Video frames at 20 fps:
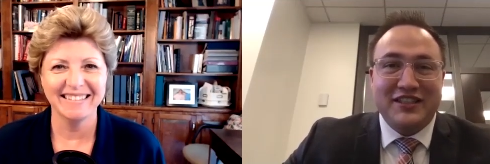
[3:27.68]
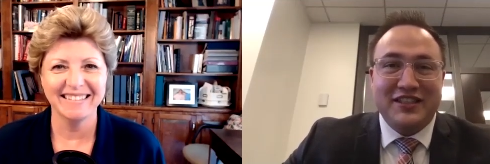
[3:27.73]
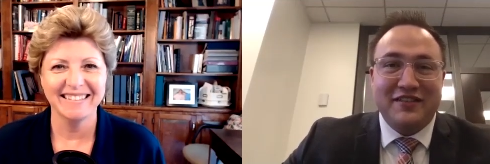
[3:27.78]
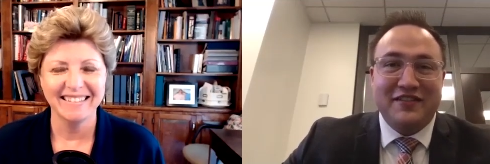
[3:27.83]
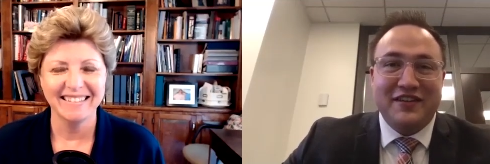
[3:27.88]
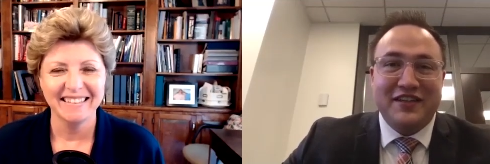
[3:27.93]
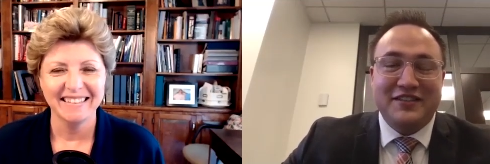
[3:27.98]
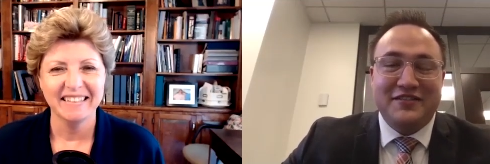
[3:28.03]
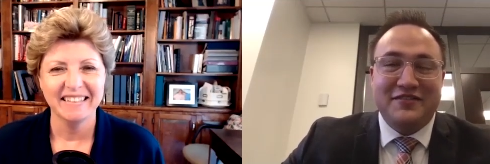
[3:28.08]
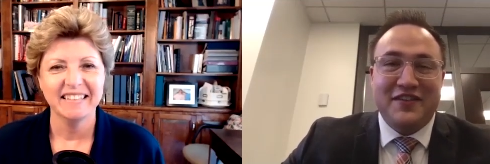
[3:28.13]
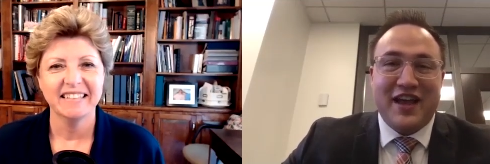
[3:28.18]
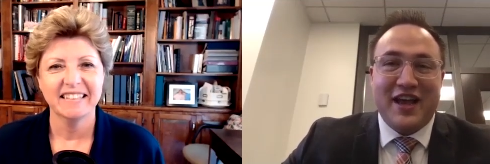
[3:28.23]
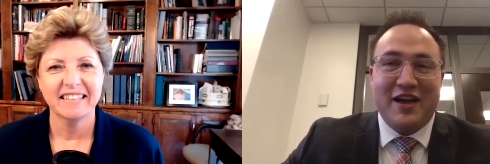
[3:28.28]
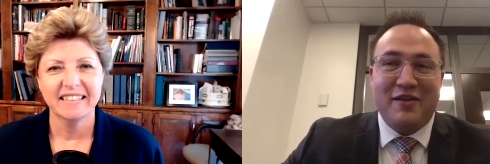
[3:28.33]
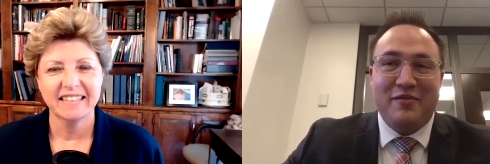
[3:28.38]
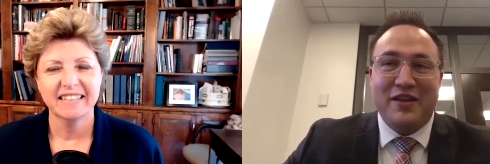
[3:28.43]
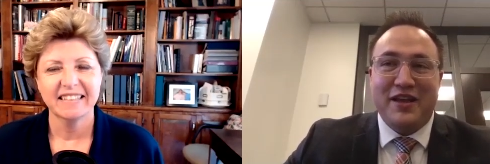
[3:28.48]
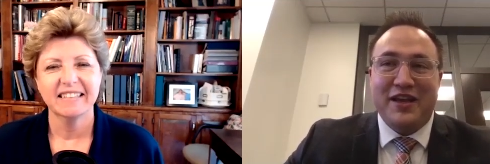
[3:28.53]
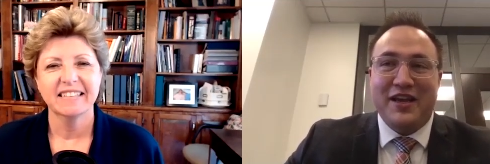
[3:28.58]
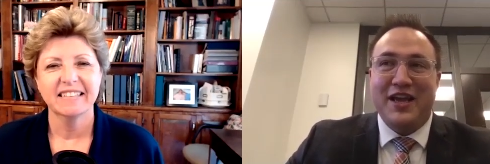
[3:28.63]
Speaker 1: of his
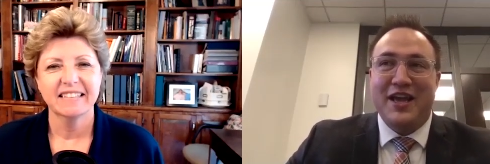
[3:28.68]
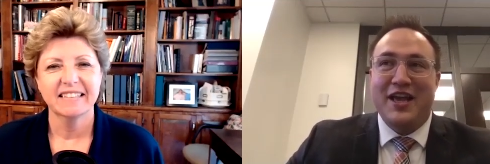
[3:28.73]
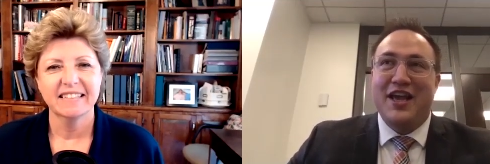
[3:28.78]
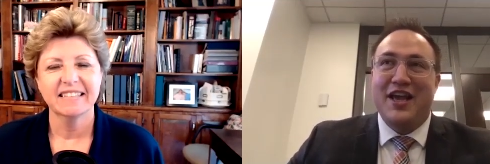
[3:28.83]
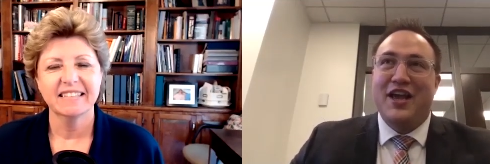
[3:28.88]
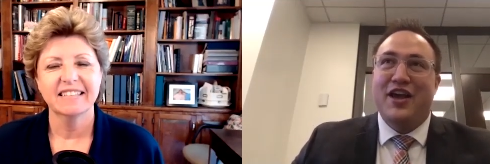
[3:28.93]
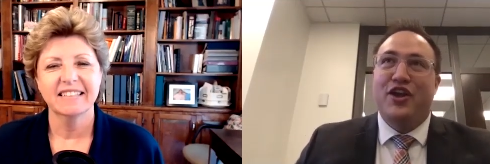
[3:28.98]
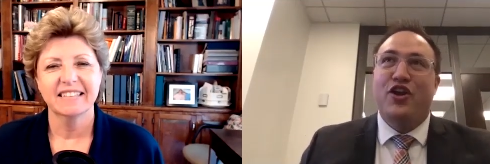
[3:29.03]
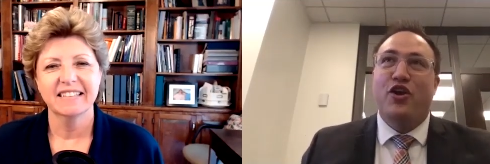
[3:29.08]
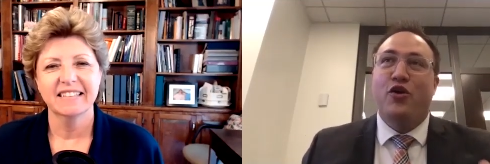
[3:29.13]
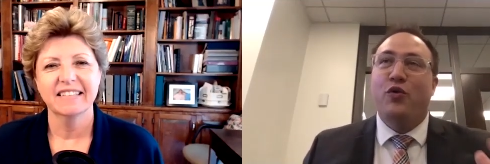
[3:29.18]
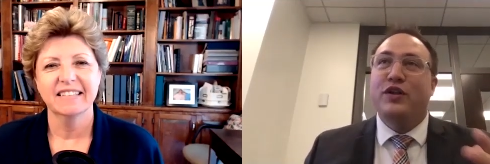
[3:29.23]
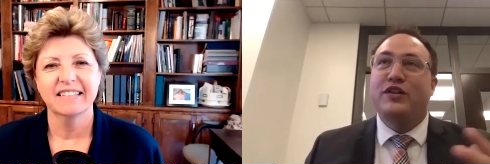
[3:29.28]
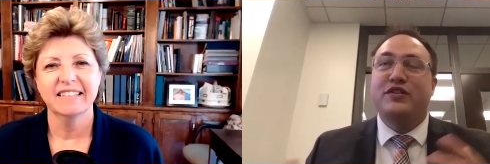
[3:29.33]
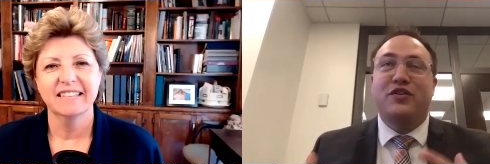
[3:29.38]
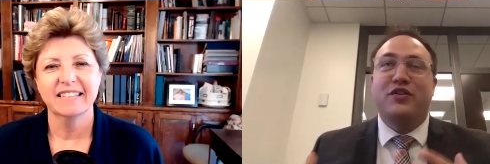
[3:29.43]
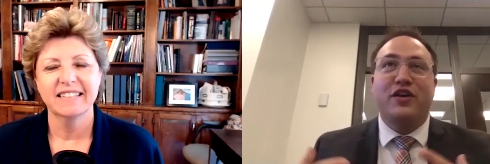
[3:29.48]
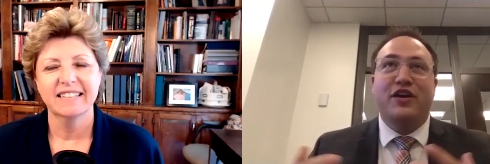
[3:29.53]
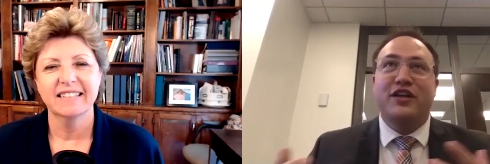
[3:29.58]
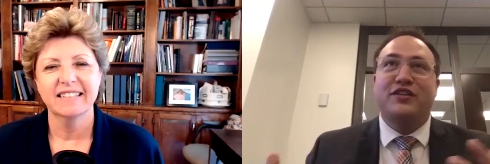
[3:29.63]
family. You know,
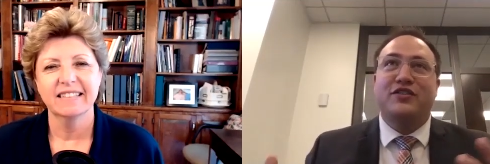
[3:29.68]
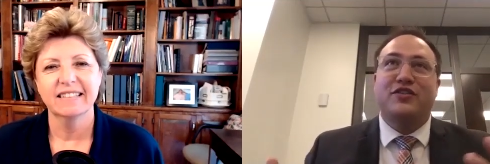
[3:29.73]
it's